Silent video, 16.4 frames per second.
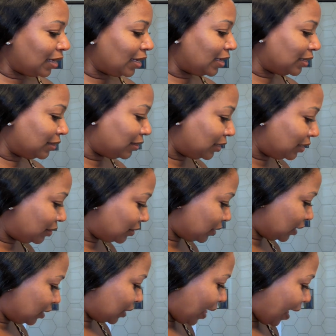is this
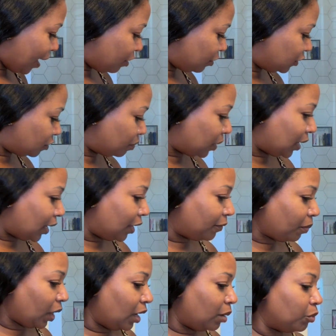allows
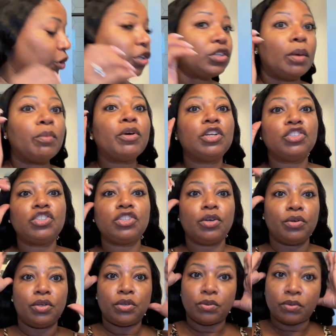me, I'm gonna show
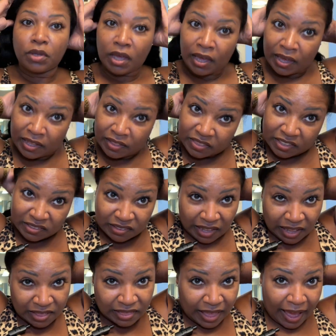you. This
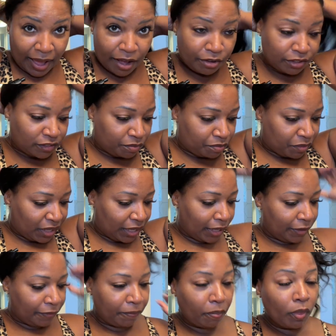allows
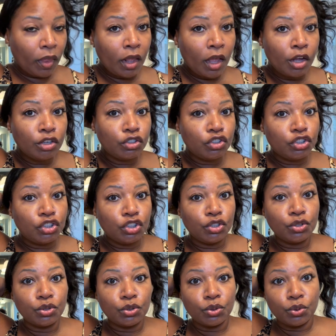me
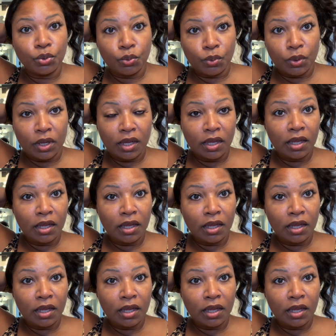to